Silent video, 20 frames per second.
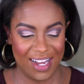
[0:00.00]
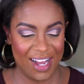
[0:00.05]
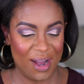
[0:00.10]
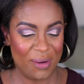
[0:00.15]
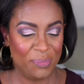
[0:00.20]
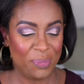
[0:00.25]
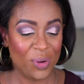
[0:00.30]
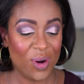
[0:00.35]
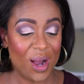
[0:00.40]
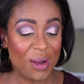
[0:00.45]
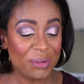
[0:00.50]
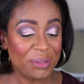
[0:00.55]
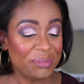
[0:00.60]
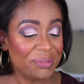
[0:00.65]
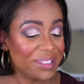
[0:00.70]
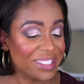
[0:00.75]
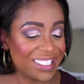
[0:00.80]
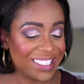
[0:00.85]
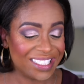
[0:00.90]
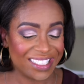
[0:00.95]
I
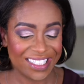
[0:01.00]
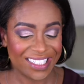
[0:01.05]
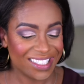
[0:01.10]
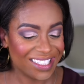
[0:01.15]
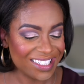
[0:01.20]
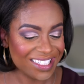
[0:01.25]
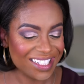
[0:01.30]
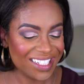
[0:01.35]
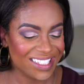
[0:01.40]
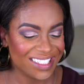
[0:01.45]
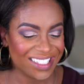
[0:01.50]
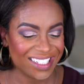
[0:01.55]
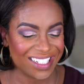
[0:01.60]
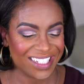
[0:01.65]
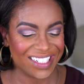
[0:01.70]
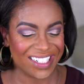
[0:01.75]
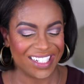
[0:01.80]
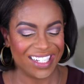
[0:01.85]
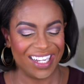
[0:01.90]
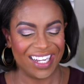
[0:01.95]
probably shouldn't
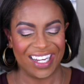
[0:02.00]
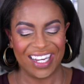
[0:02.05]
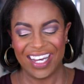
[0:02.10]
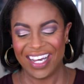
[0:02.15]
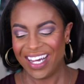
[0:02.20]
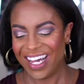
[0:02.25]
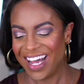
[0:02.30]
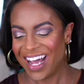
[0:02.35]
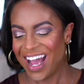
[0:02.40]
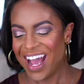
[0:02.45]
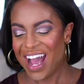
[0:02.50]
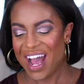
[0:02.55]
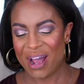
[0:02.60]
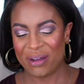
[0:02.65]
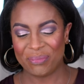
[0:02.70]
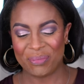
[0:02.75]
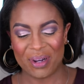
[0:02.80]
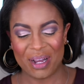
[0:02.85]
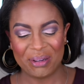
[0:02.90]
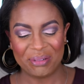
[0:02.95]

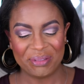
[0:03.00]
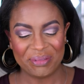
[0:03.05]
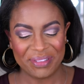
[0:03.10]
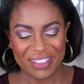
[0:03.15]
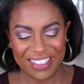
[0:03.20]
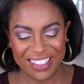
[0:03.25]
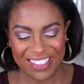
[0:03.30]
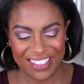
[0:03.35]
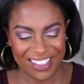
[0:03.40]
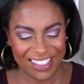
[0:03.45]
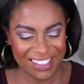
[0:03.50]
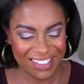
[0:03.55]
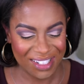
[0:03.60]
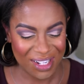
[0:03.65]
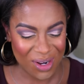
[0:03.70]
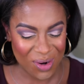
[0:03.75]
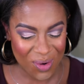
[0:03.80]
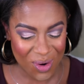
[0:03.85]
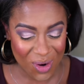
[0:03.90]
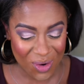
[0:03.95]
I probably shouldn't
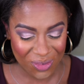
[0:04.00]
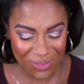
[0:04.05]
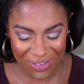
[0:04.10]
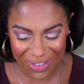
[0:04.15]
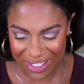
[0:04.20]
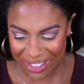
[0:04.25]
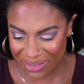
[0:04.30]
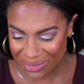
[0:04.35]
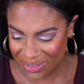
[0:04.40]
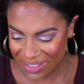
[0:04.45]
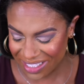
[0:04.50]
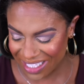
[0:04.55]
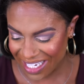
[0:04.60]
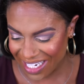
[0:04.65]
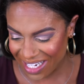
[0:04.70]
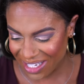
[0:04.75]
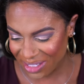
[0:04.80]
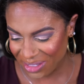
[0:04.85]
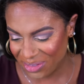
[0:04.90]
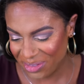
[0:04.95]
go over it with
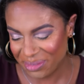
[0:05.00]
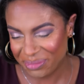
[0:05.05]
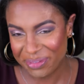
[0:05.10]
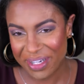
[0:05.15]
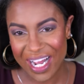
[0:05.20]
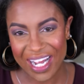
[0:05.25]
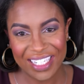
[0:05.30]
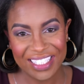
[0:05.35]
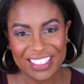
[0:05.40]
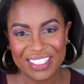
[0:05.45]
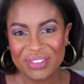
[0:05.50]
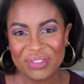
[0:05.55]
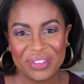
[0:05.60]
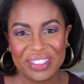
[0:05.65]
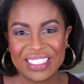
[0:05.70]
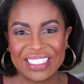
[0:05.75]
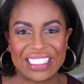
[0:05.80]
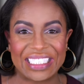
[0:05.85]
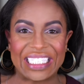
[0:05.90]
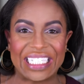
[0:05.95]
that other one, but I just
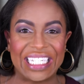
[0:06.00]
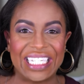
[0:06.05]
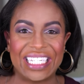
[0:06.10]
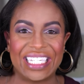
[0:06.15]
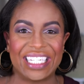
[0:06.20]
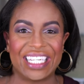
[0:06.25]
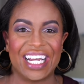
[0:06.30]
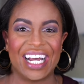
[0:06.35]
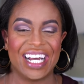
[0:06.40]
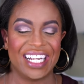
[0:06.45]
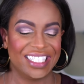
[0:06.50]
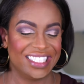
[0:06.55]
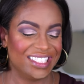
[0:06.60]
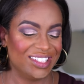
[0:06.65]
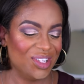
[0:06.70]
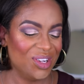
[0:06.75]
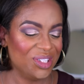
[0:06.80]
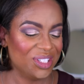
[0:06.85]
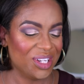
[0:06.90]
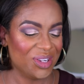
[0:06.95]
want to see. I
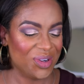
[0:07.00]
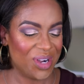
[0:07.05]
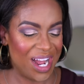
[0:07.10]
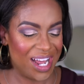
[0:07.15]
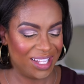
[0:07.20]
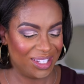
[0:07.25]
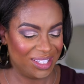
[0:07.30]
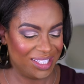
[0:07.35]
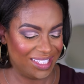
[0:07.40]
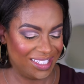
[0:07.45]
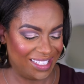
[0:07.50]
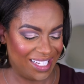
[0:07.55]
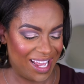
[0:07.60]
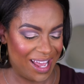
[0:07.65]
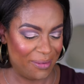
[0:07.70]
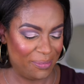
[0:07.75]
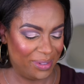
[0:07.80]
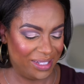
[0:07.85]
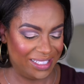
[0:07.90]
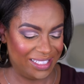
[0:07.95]
y'all know how this
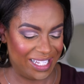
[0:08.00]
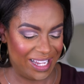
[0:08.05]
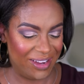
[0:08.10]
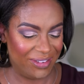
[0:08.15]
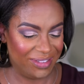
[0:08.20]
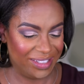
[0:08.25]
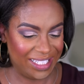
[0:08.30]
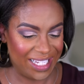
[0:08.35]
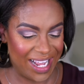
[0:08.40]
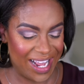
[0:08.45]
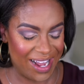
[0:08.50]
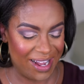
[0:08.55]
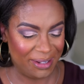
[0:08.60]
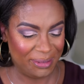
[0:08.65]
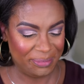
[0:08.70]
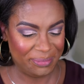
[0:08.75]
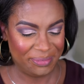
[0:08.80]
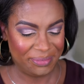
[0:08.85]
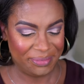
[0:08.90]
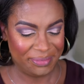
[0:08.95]
happens every
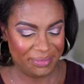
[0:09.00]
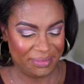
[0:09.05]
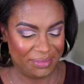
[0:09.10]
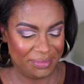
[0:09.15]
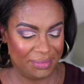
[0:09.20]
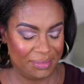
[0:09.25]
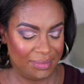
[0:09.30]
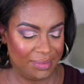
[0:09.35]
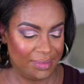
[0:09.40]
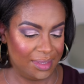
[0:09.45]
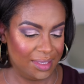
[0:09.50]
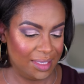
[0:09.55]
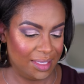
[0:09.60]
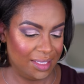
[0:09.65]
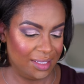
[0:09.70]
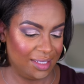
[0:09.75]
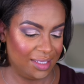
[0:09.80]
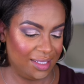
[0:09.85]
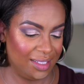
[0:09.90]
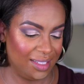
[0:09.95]
time.
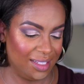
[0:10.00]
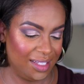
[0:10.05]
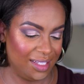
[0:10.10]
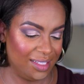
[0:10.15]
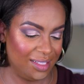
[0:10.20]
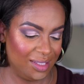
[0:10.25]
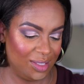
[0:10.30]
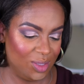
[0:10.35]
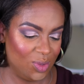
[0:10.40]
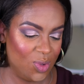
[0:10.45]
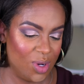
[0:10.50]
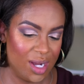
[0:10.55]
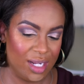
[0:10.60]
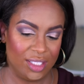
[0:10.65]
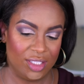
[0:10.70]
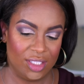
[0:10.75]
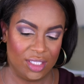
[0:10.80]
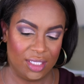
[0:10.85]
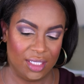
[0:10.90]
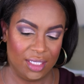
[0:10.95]
Let's
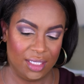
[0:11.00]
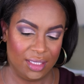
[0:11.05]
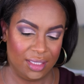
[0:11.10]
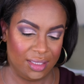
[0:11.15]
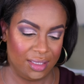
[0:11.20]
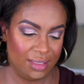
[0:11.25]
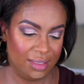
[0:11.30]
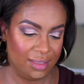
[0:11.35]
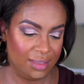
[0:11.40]
swatch it.